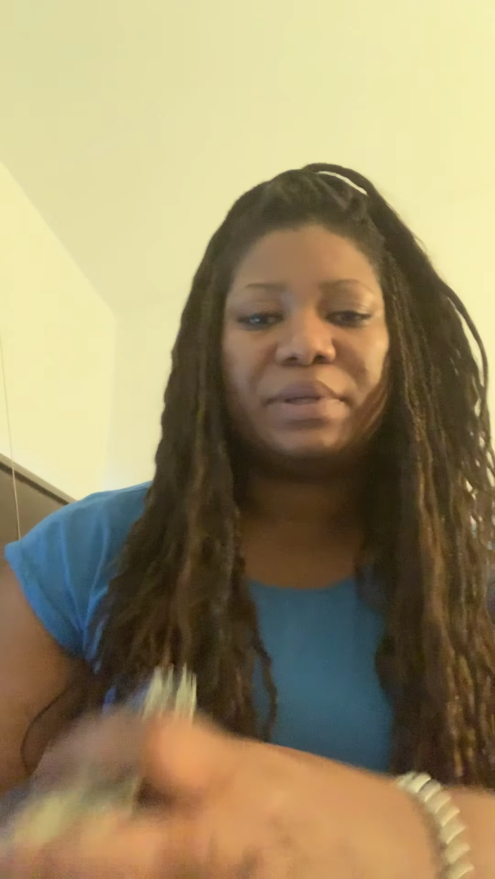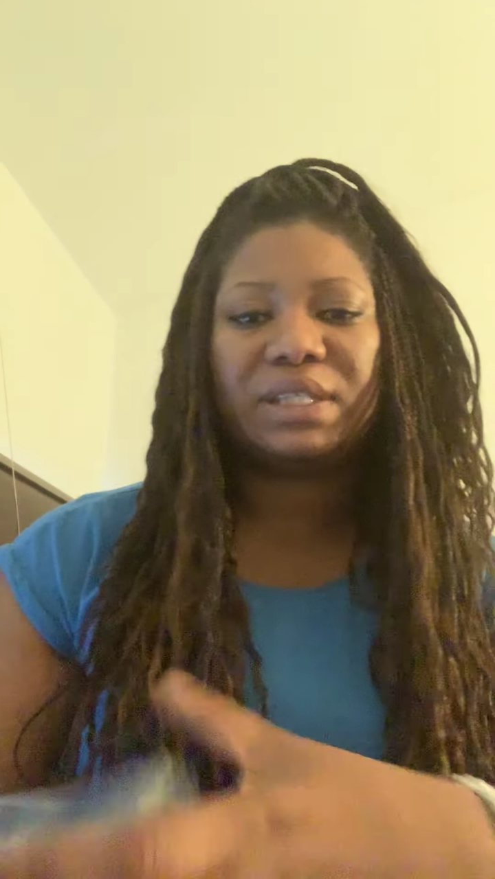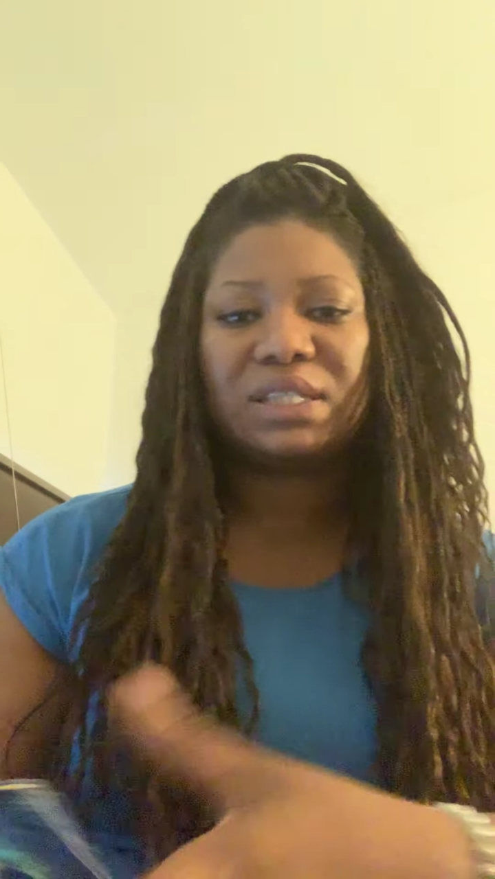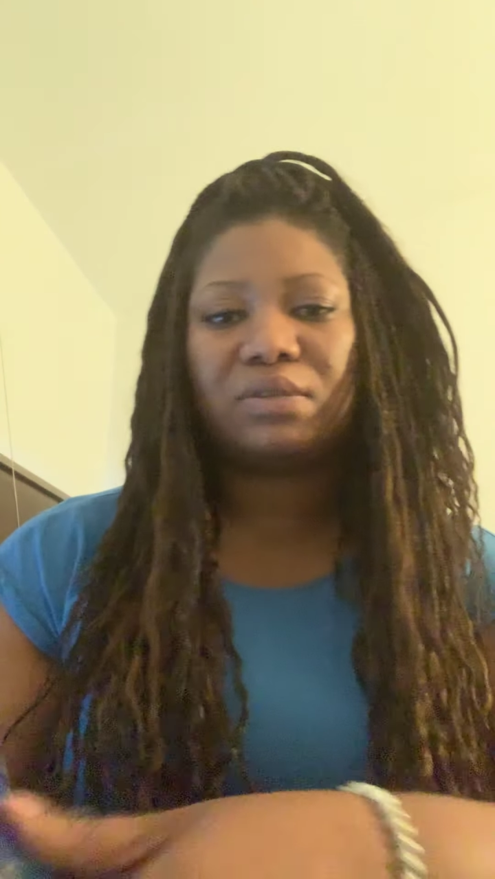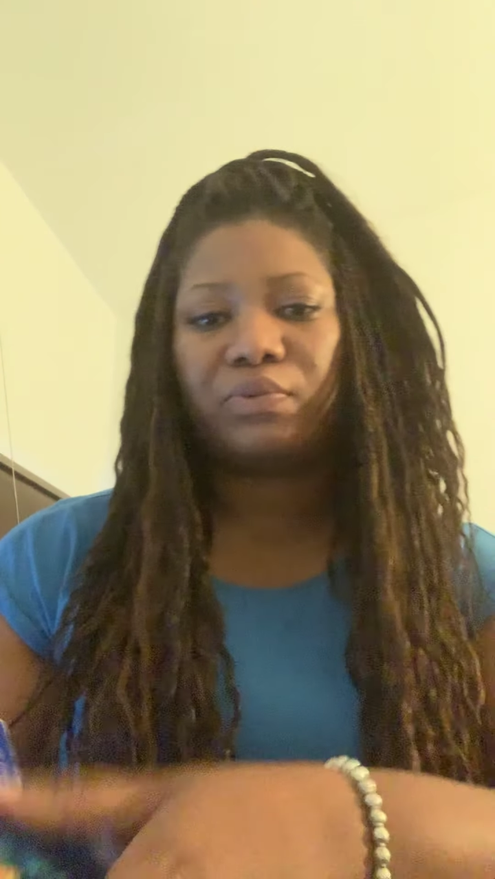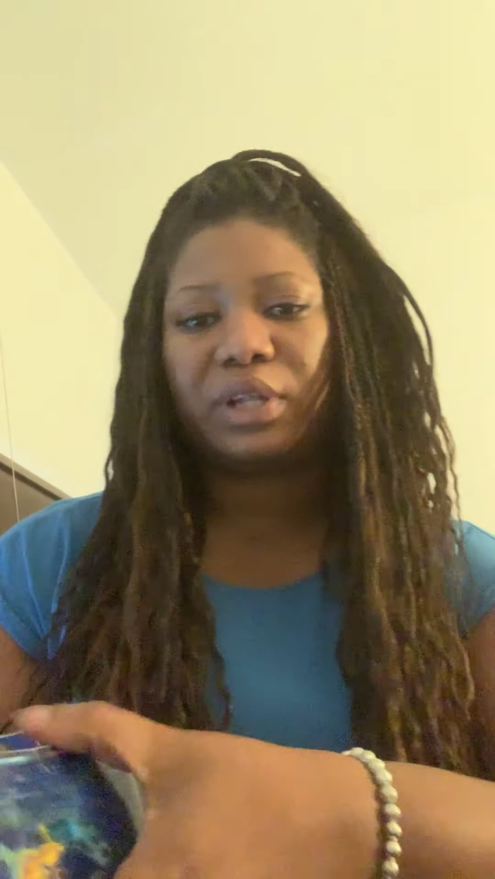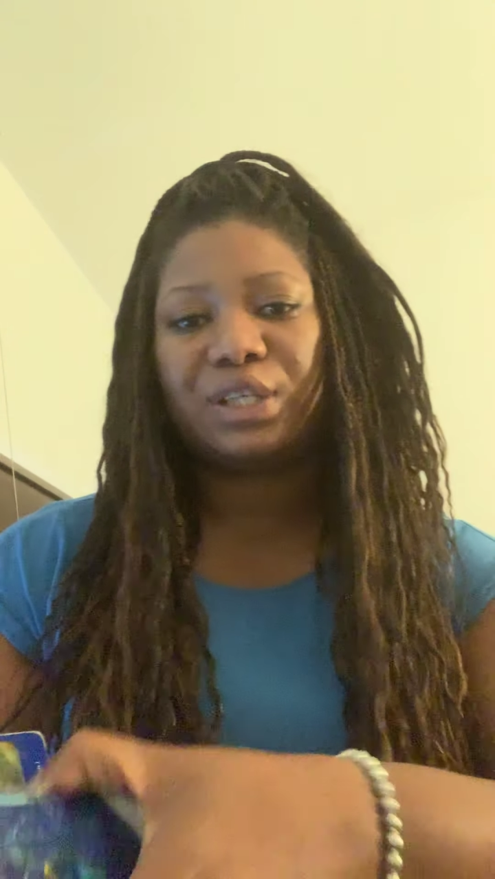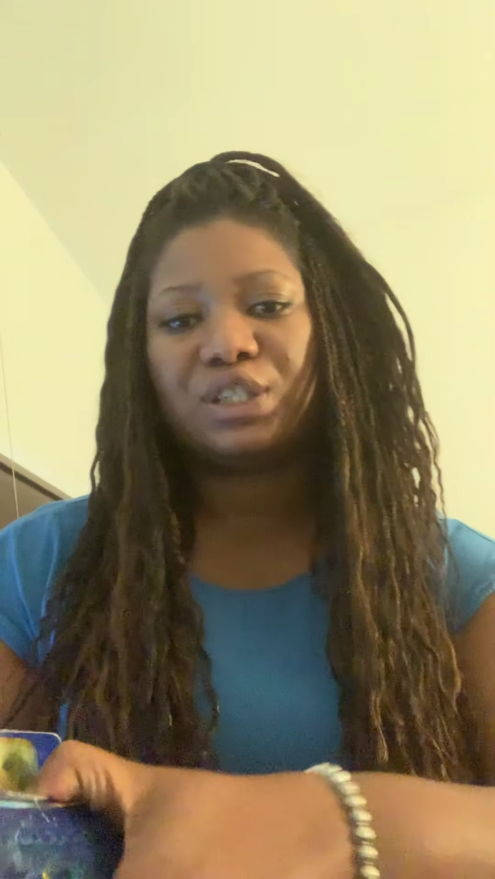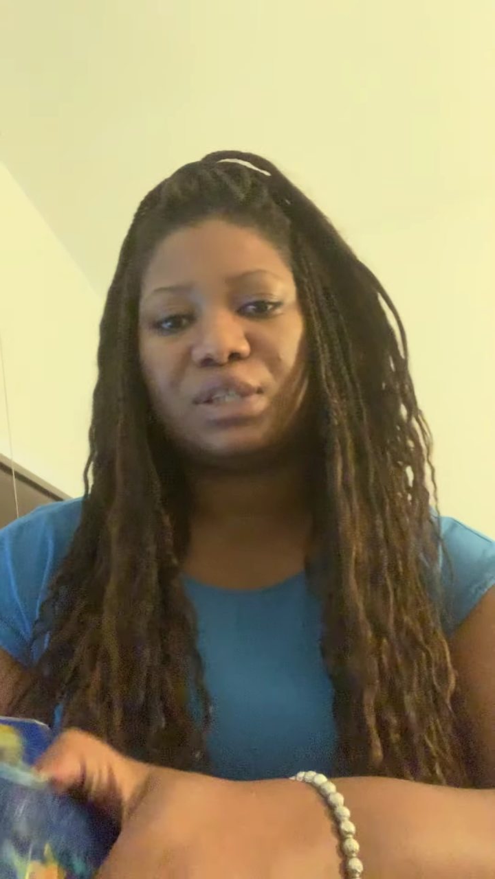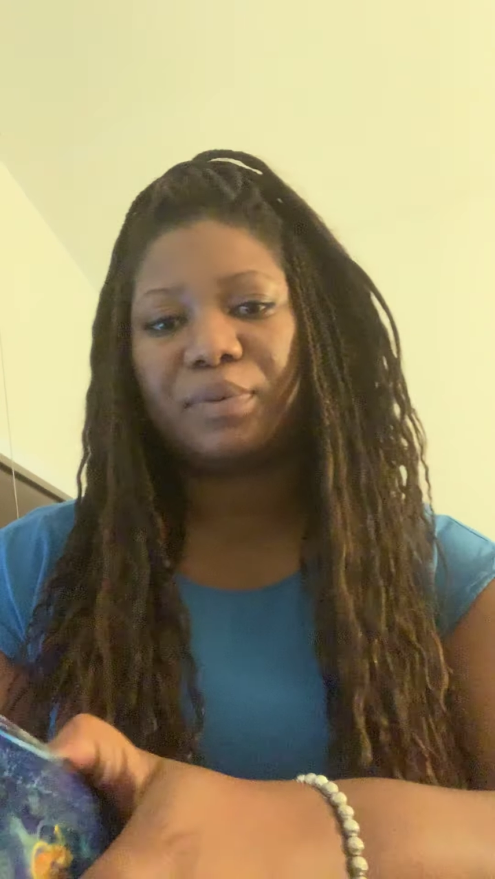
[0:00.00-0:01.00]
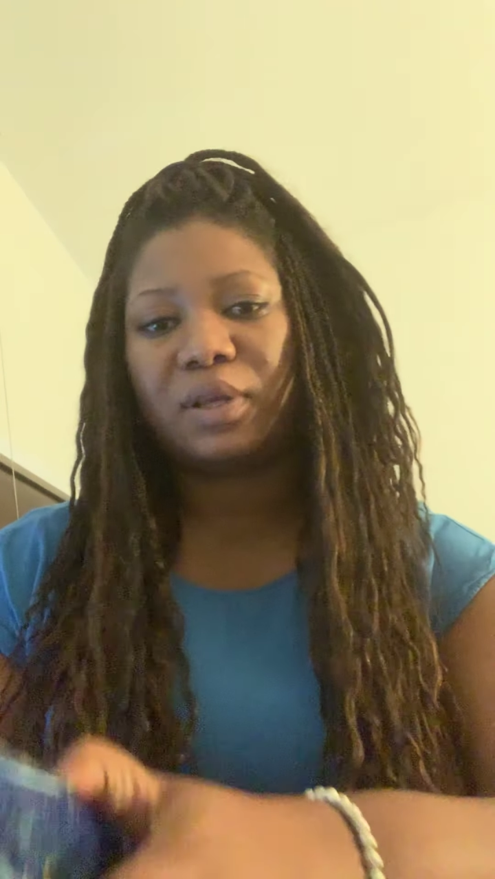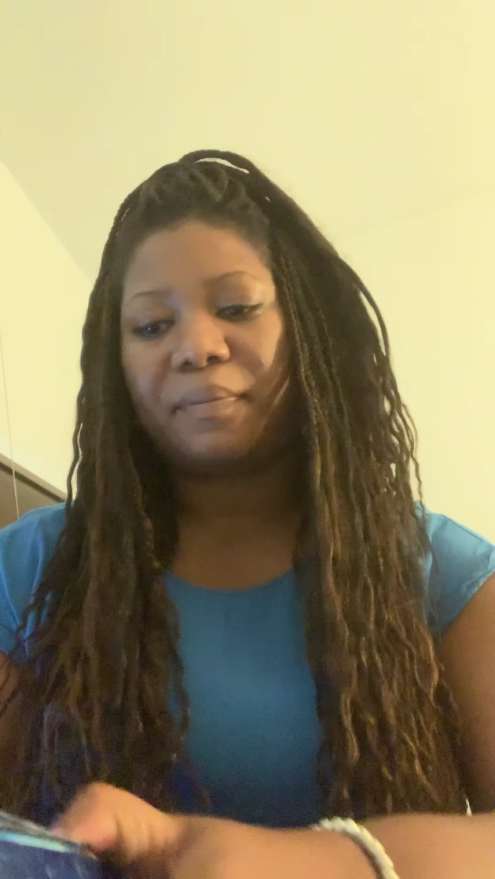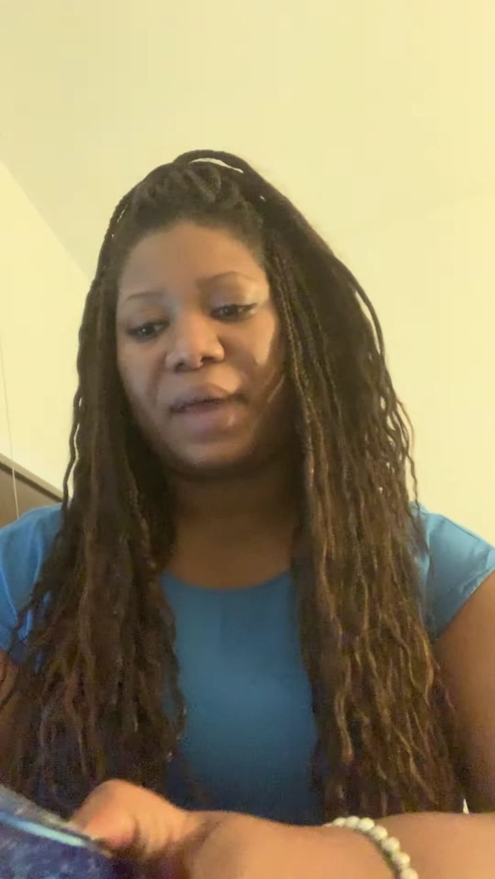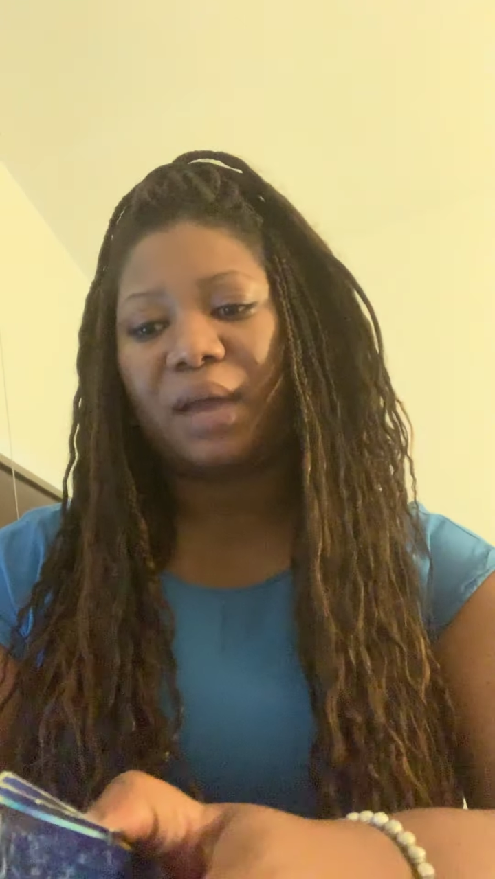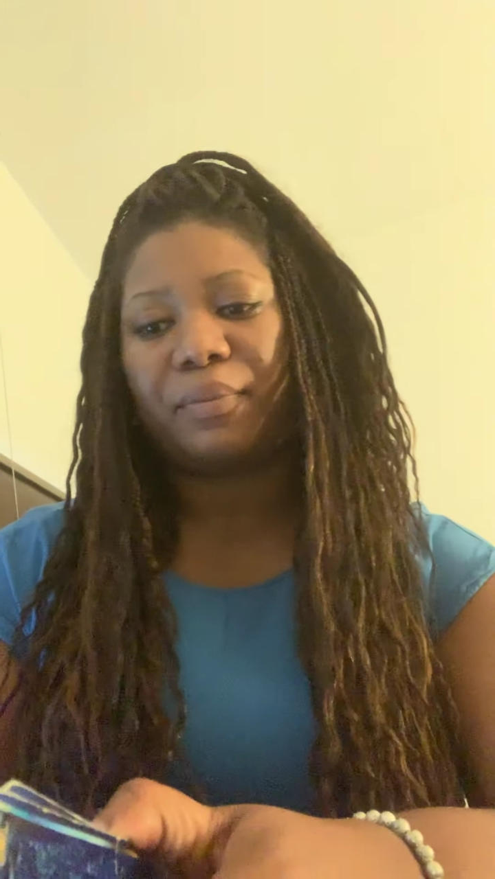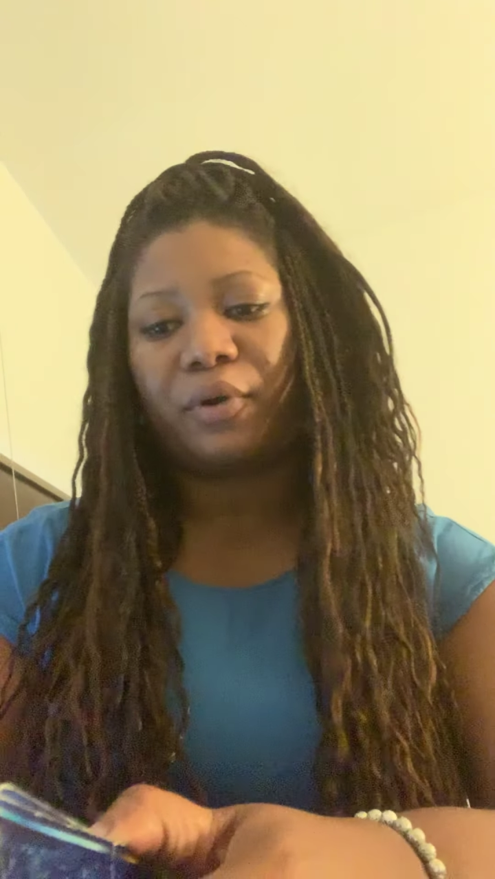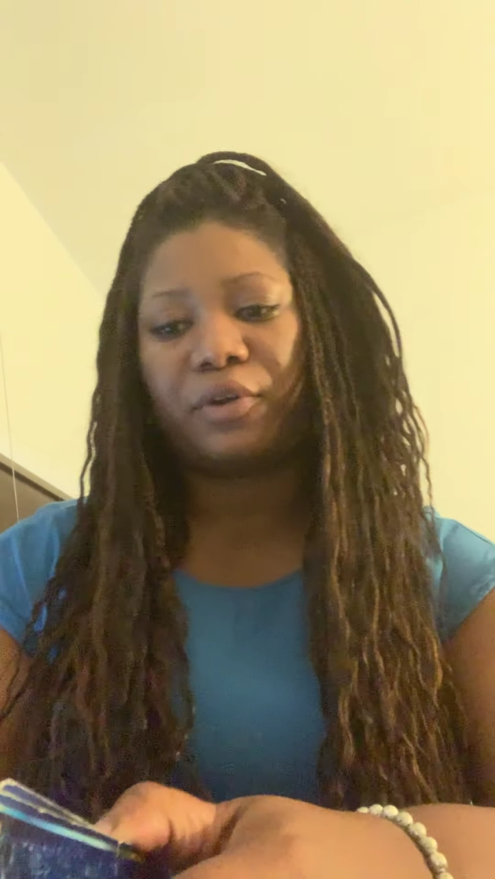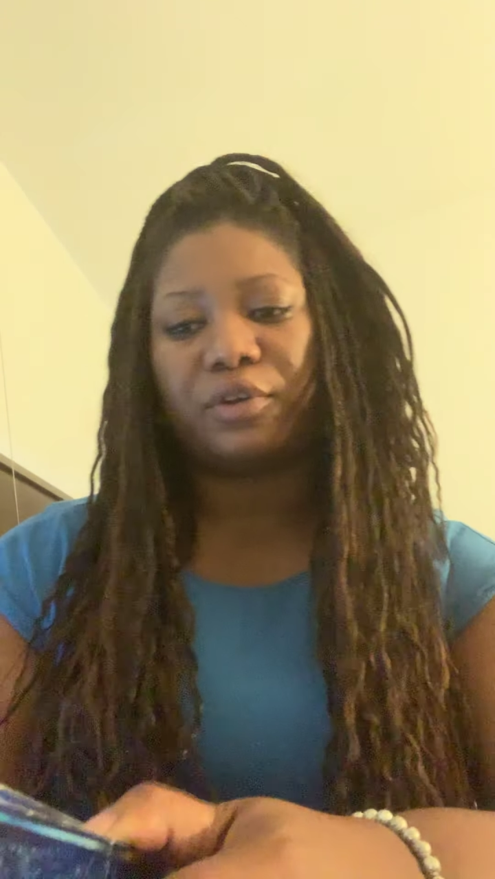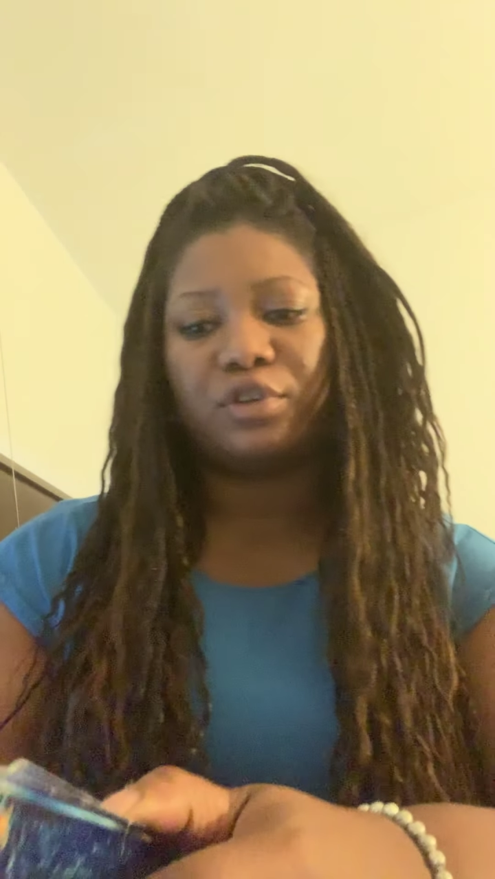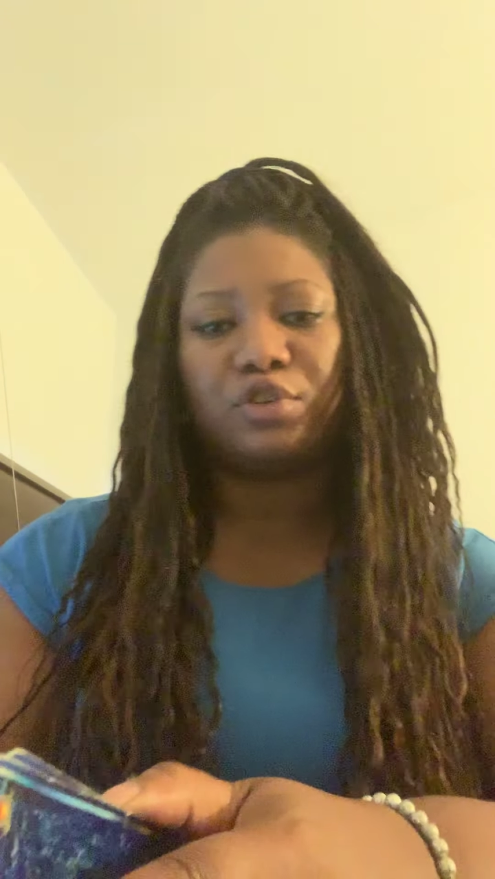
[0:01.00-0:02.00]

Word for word: put this relationship on the back burner